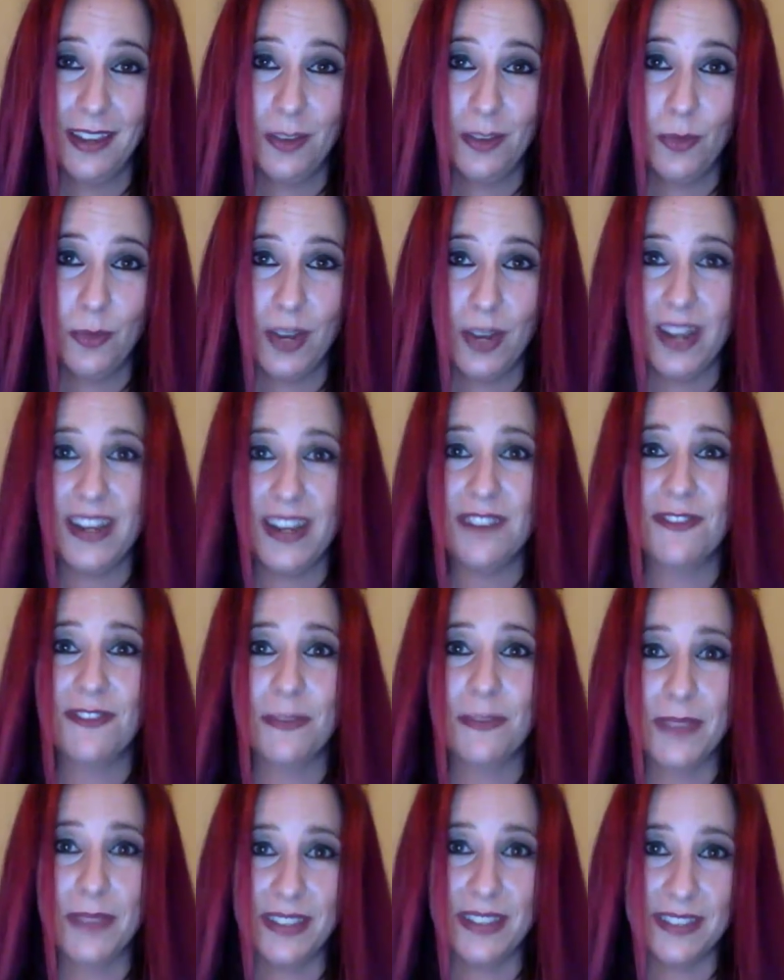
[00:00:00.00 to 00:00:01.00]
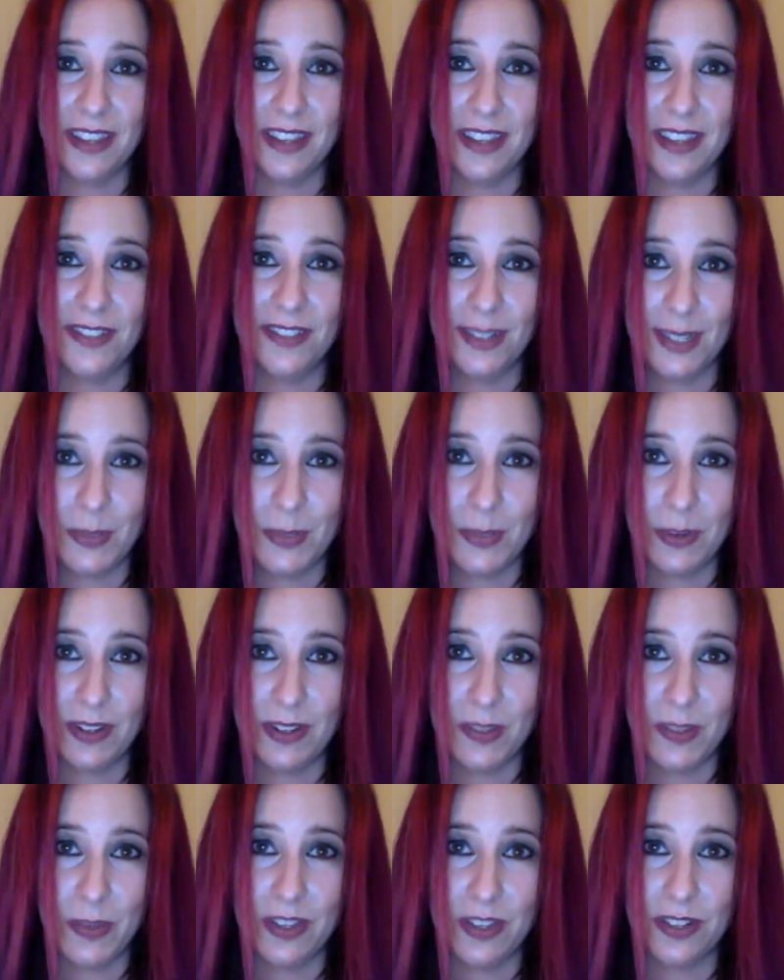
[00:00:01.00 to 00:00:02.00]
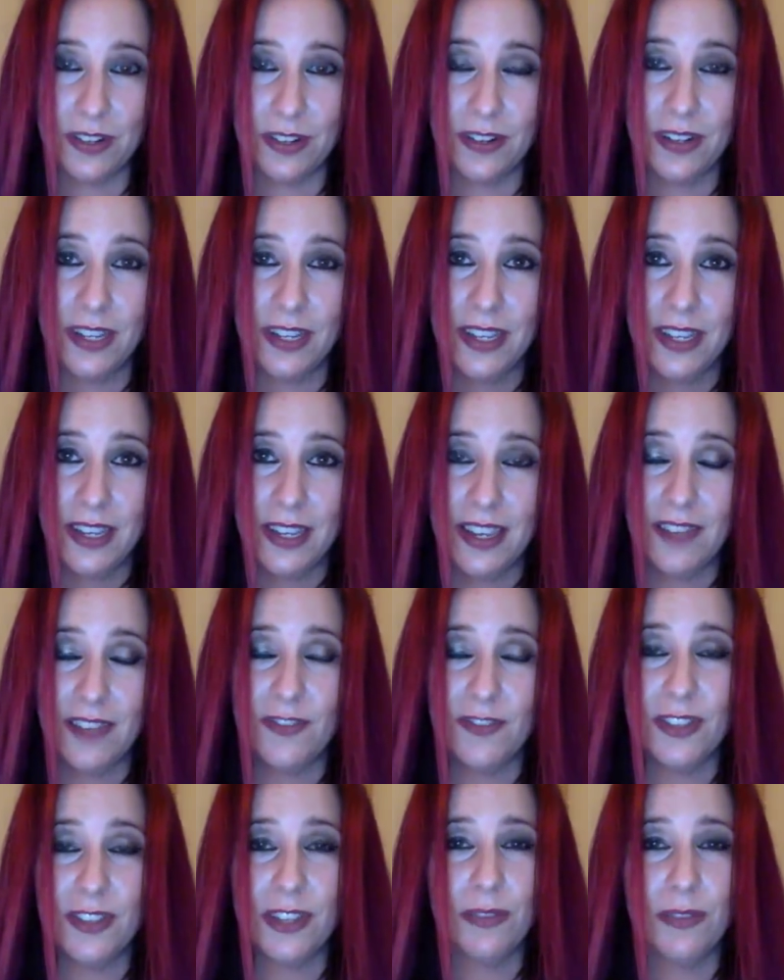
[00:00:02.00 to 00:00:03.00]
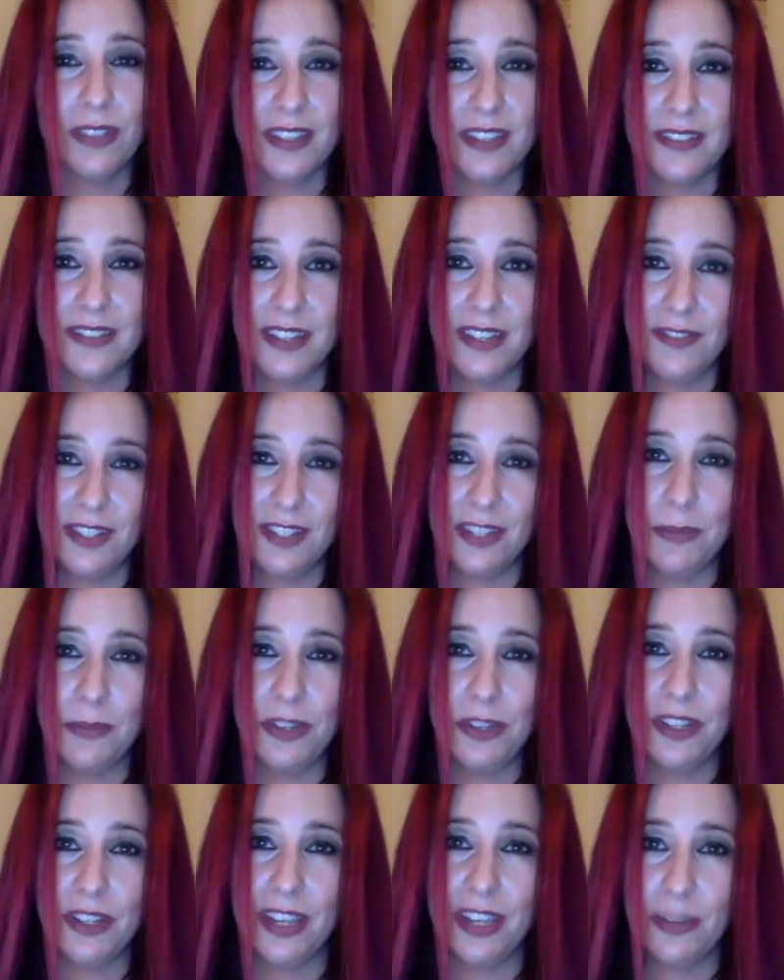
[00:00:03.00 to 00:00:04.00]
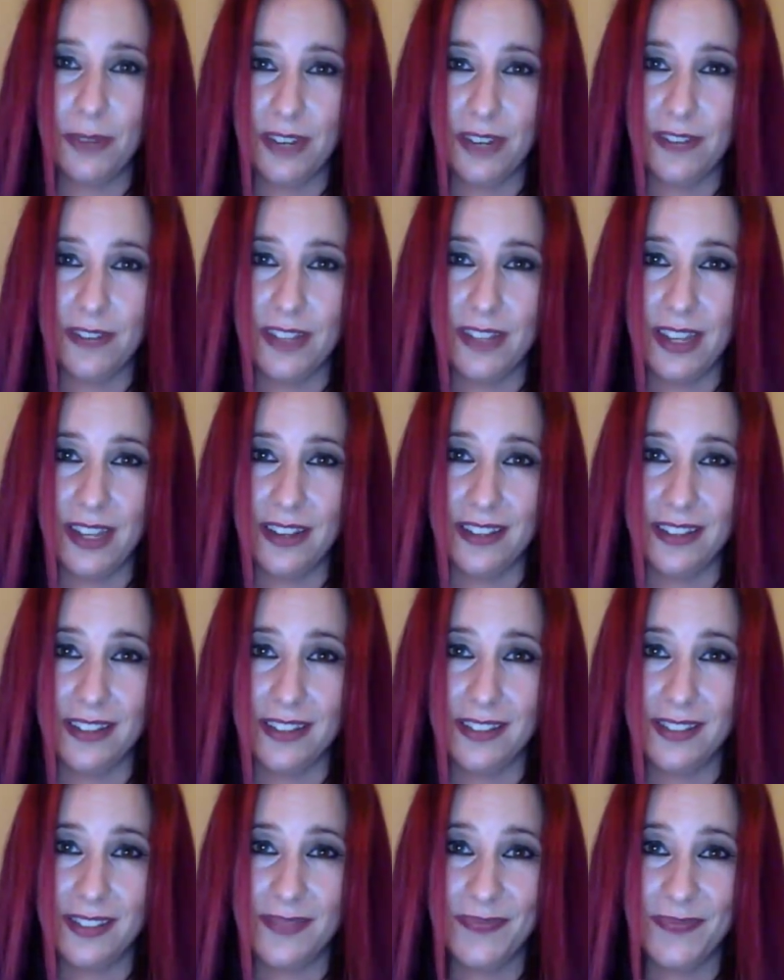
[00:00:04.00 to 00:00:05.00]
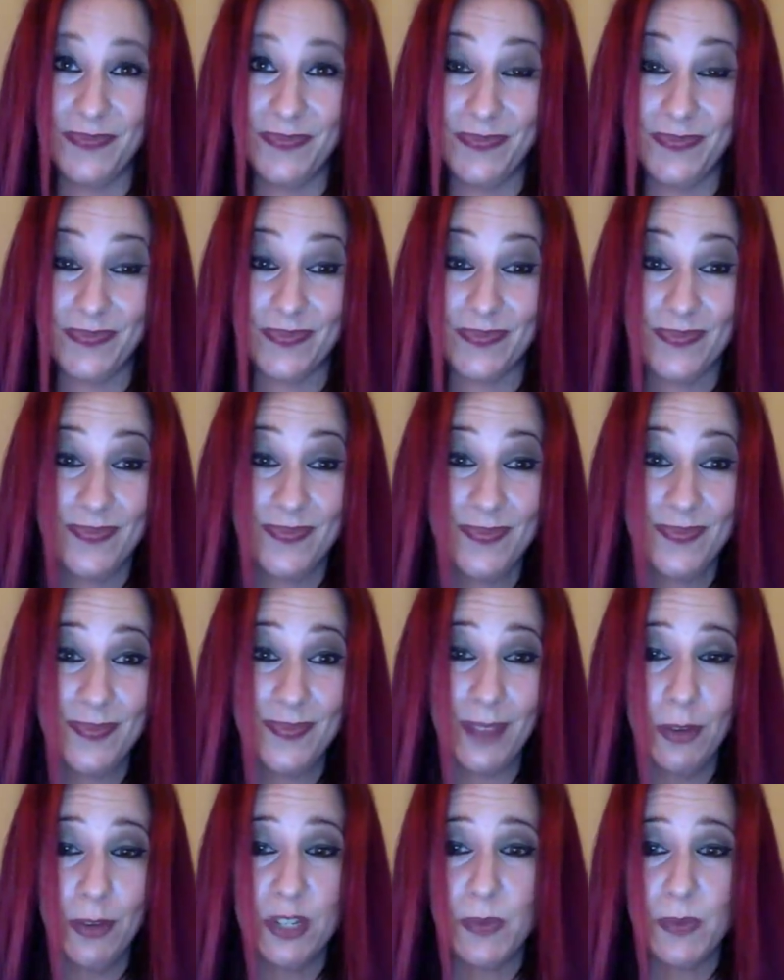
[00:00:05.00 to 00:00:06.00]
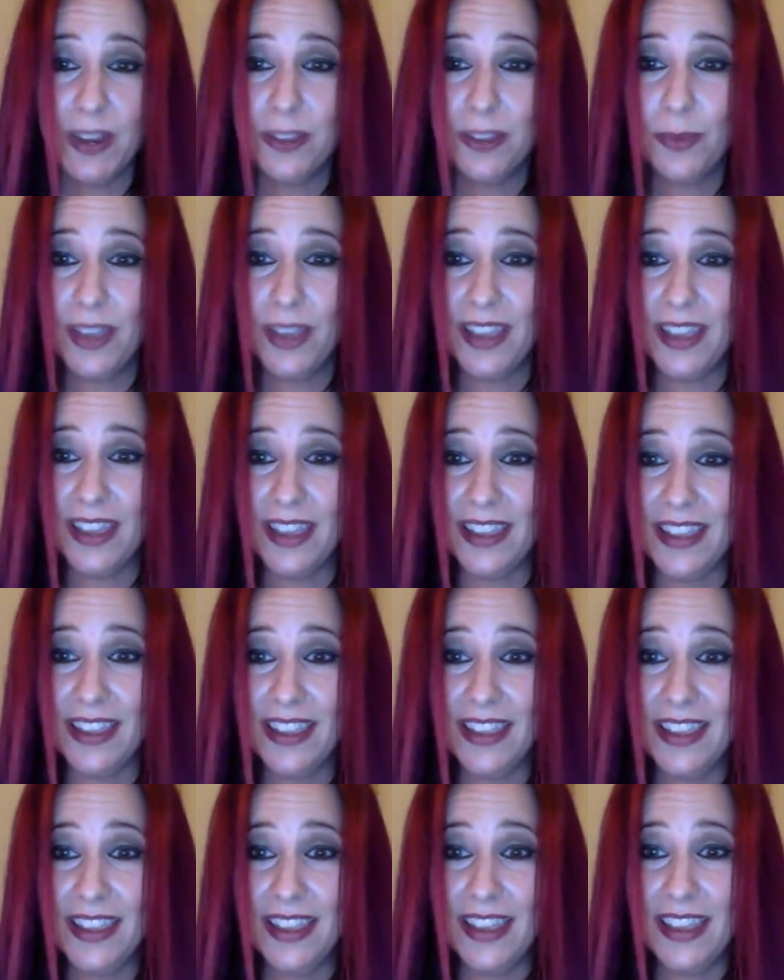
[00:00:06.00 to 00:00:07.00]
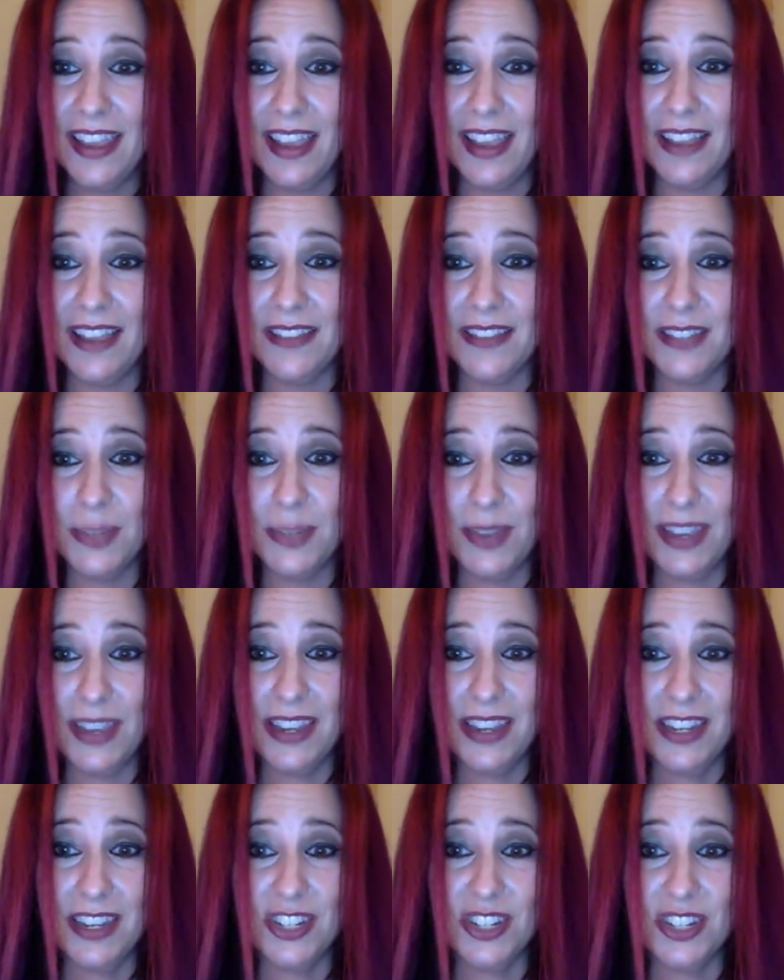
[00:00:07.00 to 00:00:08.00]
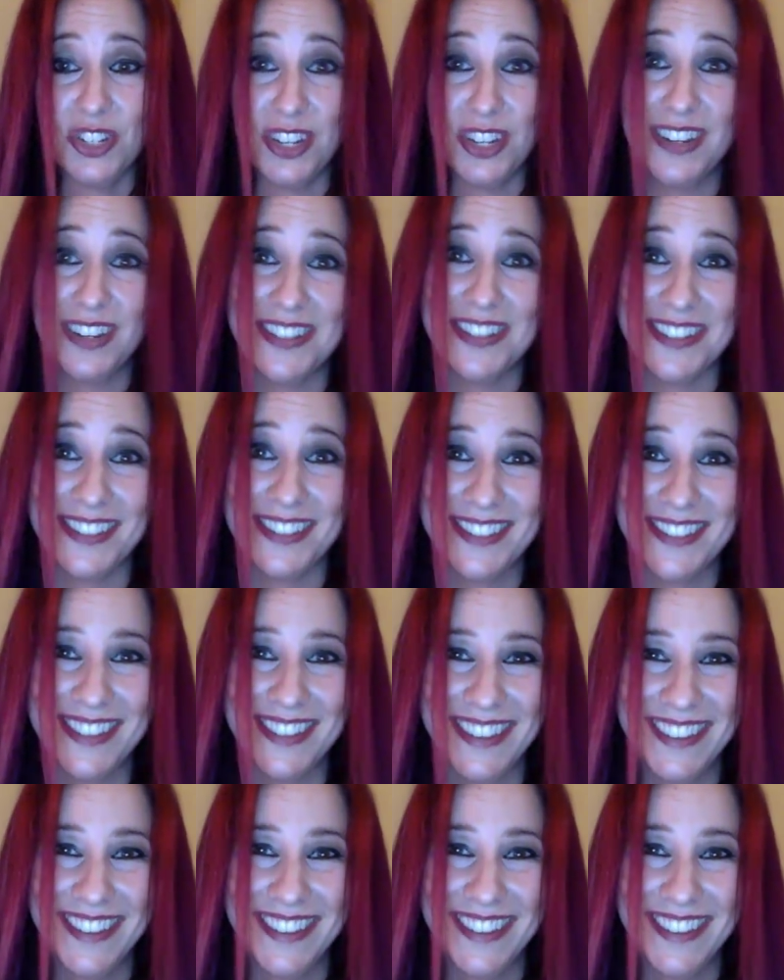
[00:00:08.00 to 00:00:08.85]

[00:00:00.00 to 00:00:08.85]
what I need from myself to experience pleasure, and feeling really safe to communicate whatever that is. Which, by the way, as you age, it changes.